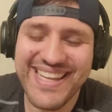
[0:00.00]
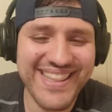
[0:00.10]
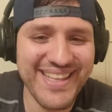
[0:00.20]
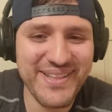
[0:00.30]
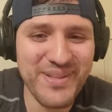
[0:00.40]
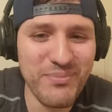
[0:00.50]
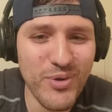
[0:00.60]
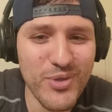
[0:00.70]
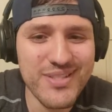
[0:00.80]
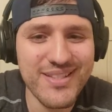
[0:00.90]
the the
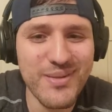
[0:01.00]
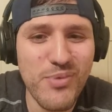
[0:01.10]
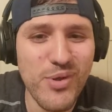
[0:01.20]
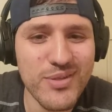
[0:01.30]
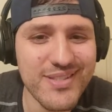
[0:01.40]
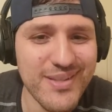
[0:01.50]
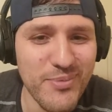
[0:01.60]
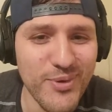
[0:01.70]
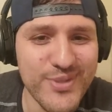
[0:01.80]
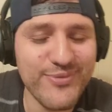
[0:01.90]
most the most the
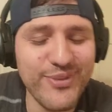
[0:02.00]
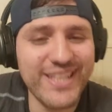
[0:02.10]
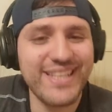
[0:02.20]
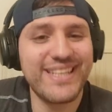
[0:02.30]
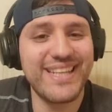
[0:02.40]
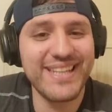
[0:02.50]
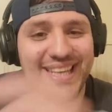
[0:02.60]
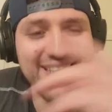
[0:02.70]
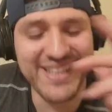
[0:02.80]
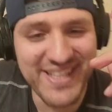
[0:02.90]
most funny in
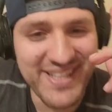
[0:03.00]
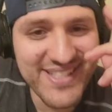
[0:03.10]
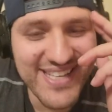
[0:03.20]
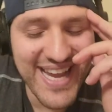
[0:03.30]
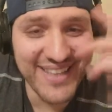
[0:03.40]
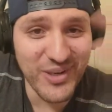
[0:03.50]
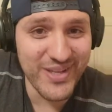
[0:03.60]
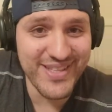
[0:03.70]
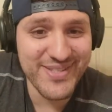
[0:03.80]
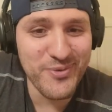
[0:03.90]
the in the in the chat, or
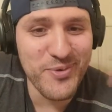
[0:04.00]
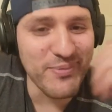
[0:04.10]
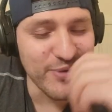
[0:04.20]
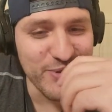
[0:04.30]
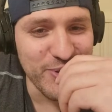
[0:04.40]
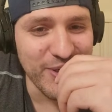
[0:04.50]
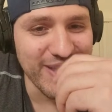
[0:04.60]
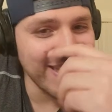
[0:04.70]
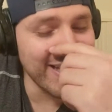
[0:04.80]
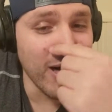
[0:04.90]
in this group for sure,
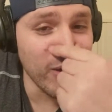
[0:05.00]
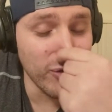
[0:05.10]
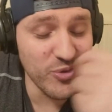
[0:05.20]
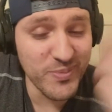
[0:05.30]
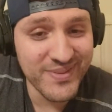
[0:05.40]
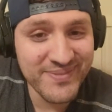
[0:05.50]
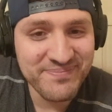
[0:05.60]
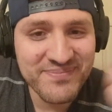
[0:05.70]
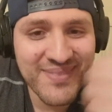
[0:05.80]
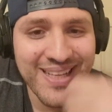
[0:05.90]
in our group.
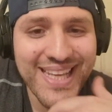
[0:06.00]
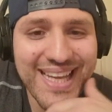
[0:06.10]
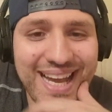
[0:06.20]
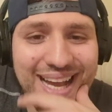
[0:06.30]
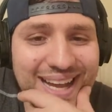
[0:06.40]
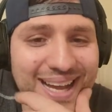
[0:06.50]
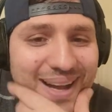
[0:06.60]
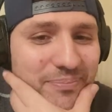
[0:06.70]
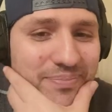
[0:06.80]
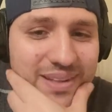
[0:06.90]

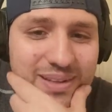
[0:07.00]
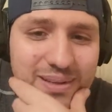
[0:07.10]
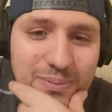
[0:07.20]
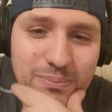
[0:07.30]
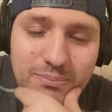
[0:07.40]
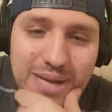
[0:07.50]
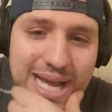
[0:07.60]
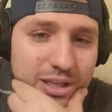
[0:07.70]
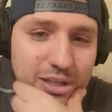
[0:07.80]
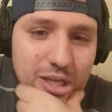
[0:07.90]
Uh,
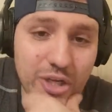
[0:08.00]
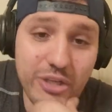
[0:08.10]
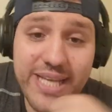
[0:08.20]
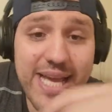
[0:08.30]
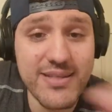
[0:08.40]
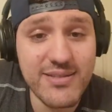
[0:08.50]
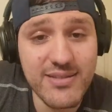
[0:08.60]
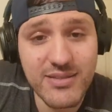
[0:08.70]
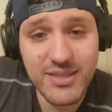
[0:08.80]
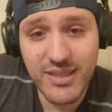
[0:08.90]
Matt Lauder,
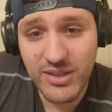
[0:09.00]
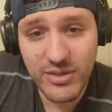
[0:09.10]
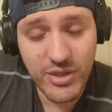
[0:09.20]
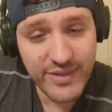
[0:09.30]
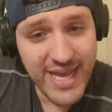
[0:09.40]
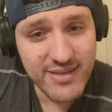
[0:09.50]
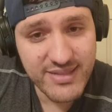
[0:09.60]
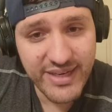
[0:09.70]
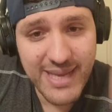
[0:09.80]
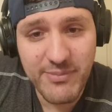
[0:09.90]
yes, King Kong, that's
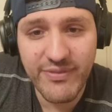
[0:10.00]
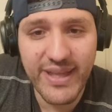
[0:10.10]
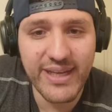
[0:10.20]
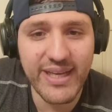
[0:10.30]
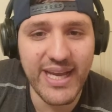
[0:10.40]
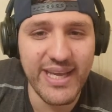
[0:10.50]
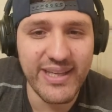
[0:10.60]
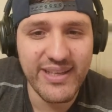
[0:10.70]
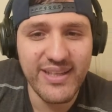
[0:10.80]
the name of that guy.